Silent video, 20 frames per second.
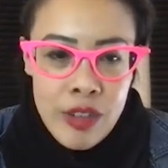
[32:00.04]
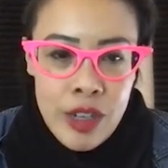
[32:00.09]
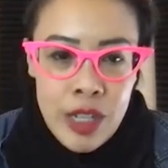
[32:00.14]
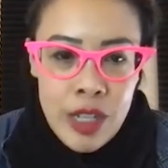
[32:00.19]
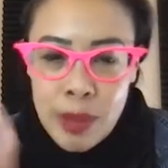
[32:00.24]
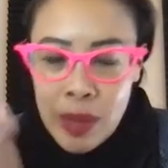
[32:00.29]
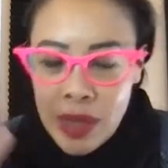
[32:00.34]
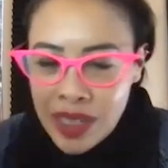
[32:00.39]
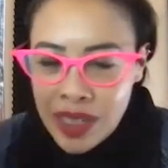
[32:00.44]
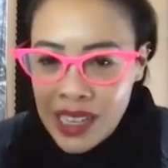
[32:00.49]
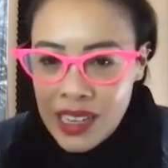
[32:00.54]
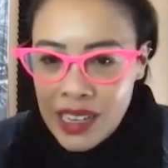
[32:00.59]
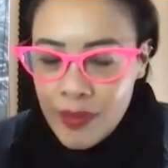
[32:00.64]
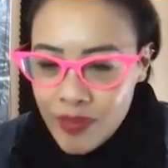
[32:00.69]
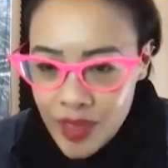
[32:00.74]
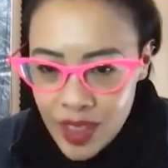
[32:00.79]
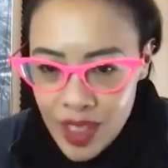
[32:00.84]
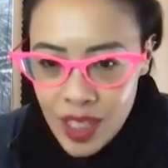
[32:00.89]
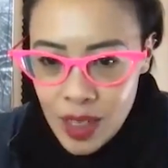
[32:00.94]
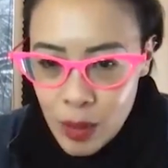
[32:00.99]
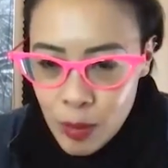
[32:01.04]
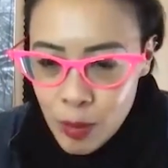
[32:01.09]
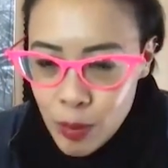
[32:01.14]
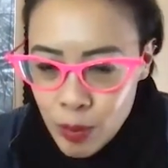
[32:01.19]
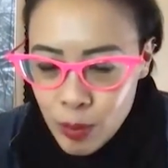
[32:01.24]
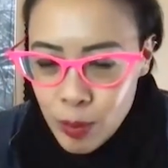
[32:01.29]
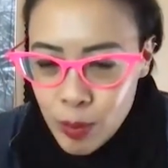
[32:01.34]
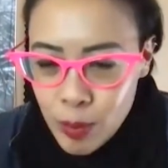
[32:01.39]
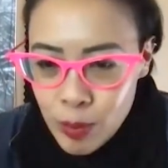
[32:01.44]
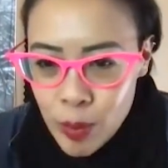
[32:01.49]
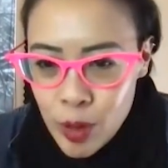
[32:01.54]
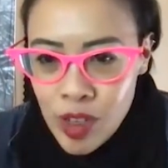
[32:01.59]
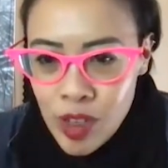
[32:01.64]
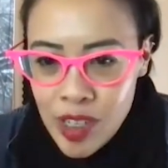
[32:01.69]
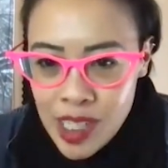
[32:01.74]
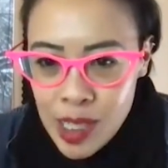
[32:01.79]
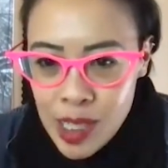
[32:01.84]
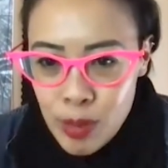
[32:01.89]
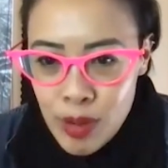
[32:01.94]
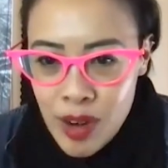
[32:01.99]
talked about it, like, you know,
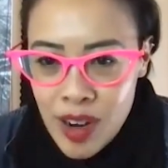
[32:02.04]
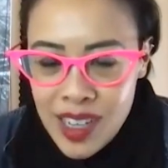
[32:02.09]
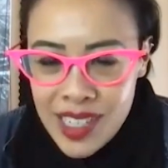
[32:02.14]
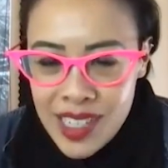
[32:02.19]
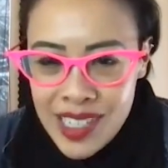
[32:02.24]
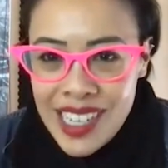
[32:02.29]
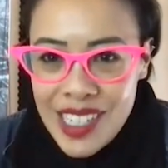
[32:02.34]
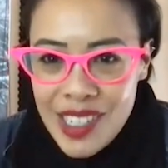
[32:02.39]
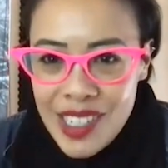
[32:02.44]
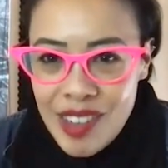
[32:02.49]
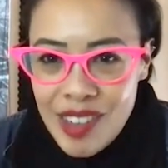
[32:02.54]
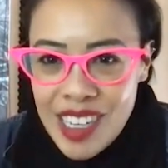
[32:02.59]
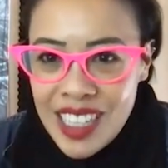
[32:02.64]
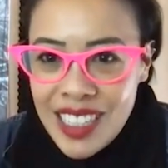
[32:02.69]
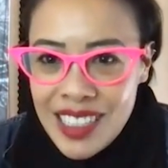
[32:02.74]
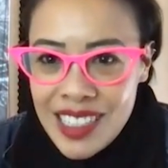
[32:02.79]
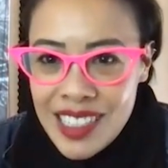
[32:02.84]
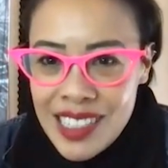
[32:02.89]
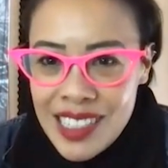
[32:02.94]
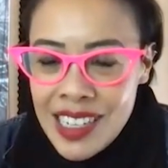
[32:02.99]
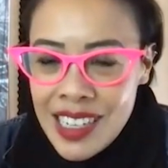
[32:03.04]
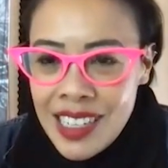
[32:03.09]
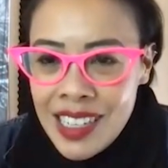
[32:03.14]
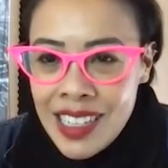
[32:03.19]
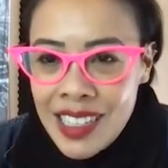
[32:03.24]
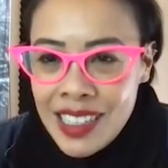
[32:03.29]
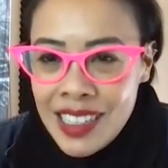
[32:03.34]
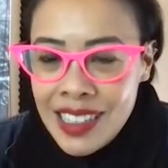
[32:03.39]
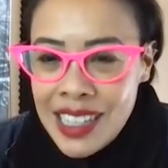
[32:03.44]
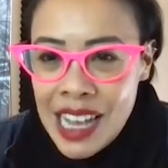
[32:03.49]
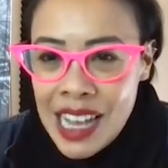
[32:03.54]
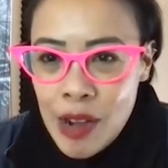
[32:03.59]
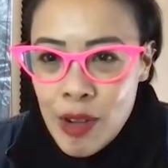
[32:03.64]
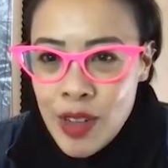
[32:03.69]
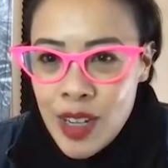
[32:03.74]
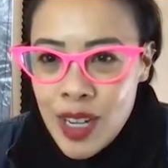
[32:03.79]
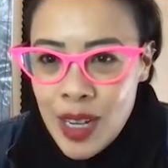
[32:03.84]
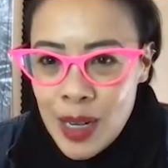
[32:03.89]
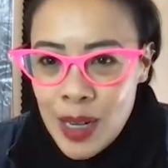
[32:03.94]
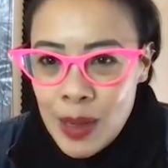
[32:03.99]
trust the process, right? Because the
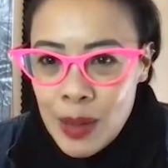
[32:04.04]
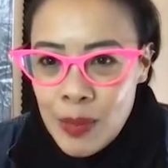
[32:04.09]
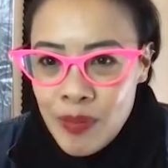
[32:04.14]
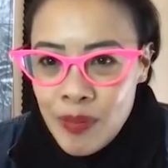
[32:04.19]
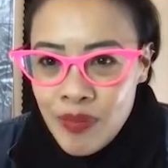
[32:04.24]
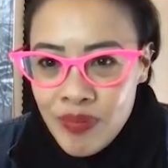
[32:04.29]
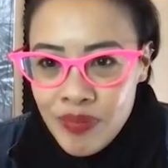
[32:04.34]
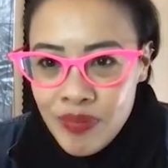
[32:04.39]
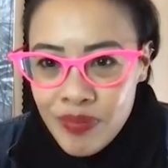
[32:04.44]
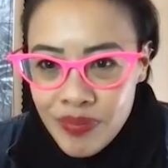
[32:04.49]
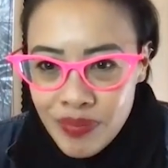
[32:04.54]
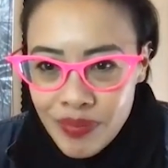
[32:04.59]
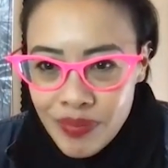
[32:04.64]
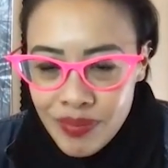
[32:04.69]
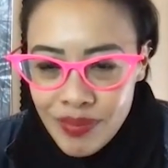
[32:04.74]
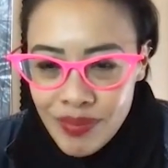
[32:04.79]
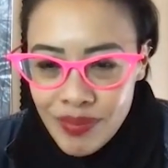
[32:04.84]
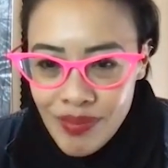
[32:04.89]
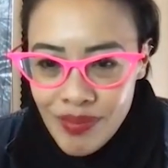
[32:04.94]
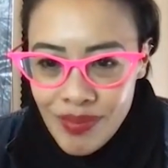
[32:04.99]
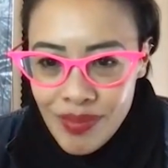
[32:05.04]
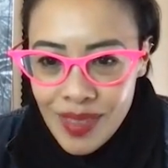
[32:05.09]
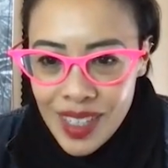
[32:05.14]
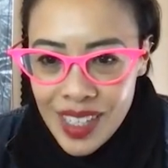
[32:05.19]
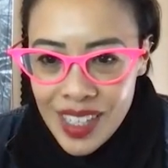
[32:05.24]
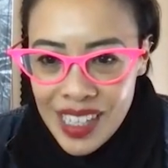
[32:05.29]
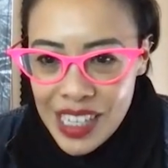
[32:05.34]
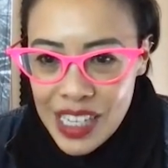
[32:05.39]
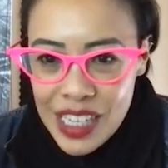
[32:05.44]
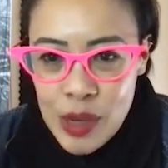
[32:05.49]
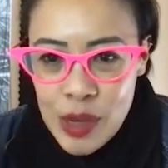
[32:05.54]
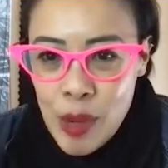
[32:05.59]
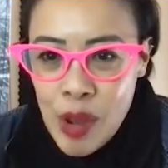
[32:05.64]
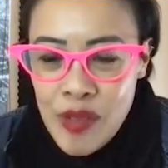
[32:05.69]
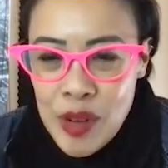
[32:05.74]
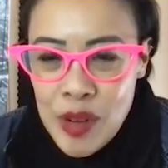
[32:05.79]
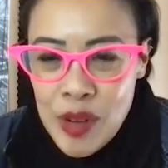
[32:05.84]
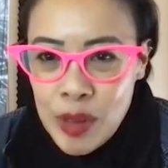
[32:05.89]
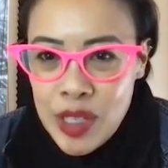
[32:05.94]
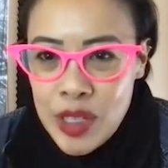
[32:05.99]
outcome, like you have
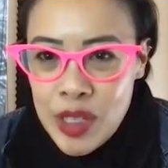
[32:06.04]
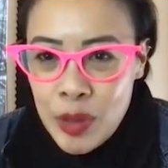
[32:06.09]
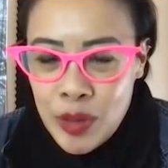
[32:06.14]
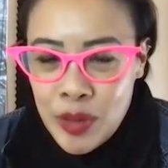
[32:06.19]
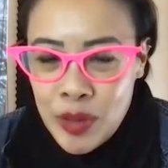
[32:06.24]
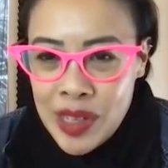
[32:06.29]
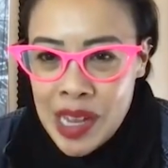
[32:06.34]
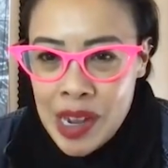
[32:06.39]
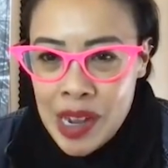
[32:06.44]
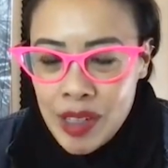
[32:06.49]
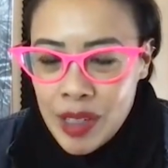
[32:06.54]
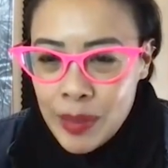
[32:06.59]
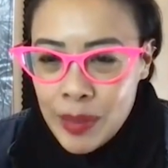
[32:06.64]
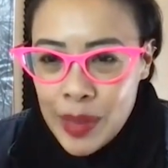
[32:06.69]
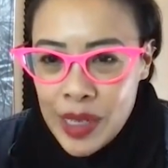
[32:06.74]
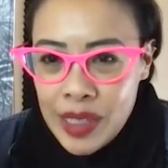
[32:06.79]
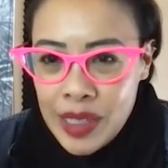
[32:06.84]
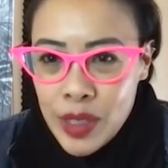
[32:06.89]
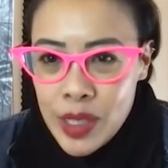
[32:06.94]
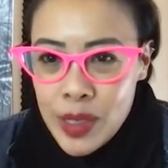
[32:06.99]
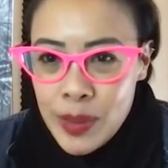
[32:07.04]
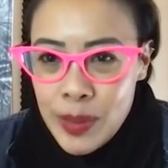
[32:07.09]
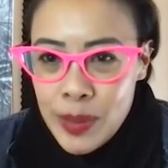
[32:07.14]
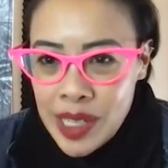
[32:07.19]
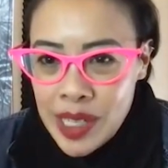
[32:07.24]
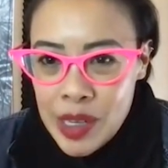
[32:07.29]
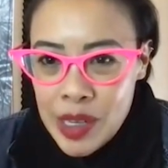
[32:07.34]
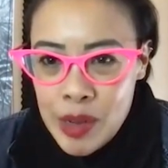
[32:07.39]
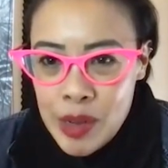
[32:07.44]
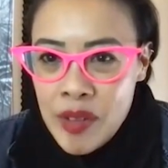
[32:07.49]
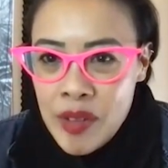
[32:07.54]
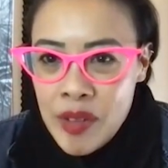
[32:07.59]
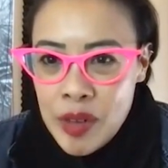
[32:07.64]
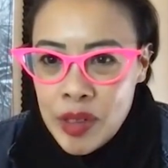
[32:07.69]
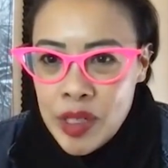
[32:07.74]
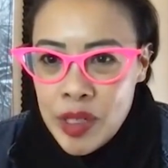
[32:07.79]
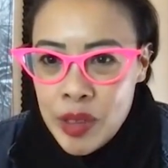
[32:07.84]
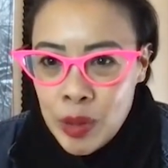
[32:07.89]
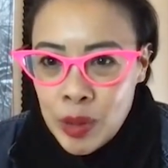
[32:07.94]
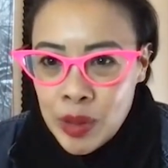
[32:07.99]
no control over the outcome. Like ultimately you have no
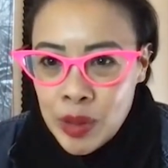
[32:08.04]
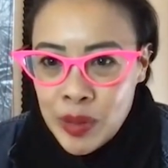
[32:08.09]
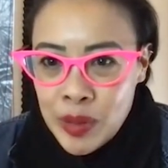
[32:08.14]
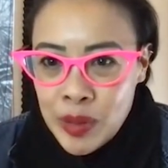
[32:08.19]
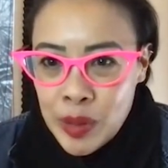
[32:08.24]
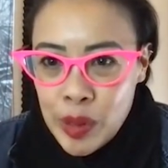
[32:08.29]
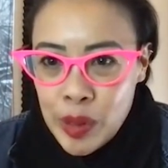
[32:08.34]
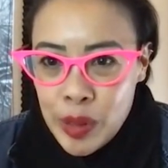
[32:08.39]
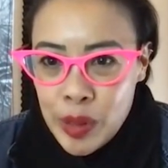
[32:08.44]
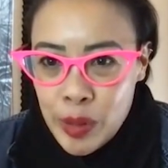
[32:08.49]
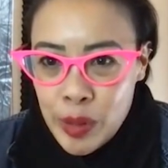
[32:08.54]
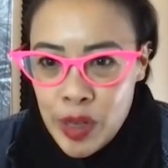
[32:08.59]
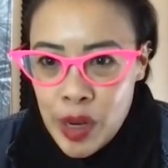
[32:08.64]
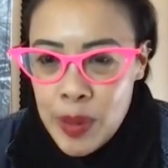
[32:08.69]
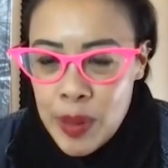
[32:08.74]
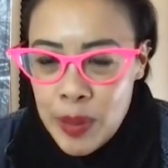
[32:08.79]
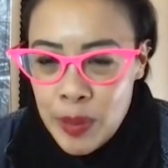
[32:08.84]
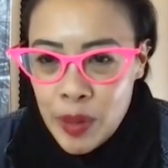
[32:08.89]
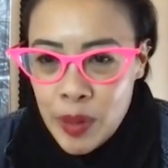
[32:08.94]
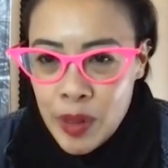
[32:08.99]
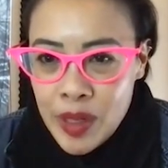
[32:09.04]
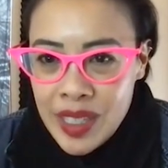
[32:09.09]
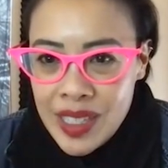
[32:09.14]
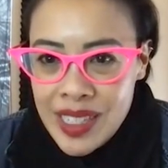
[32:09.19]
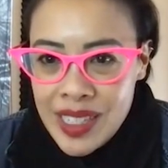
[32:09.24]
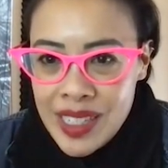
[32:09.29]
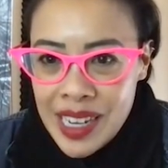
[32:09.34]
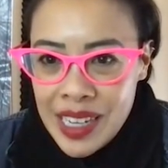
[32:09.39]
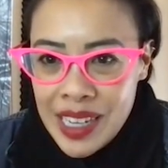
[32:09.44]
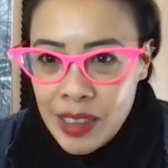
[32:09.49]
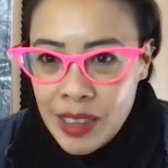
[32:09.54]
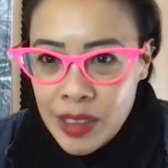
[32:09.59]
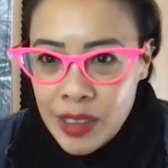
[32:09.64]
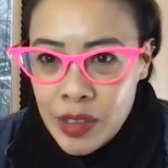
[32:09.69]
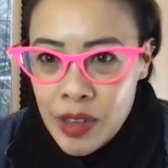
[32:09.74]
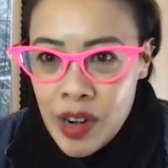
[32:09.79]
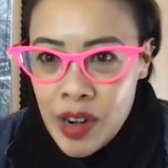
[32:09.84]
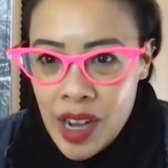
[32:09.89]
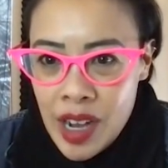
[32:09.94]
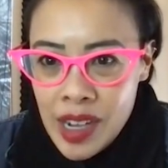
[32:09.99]
control over whether or not people are going to sign on
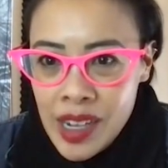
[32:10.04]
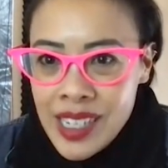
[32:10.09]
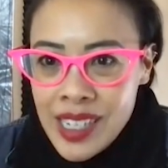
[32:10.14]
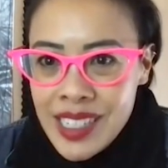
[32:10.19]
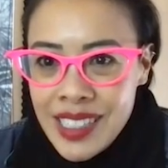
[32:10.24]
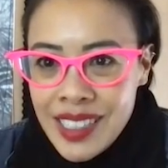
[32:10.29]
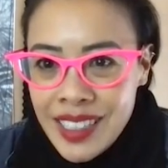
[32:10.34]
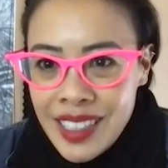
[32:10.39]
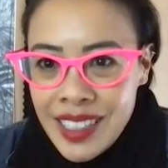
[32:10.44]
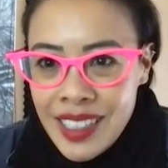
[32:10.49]
or not.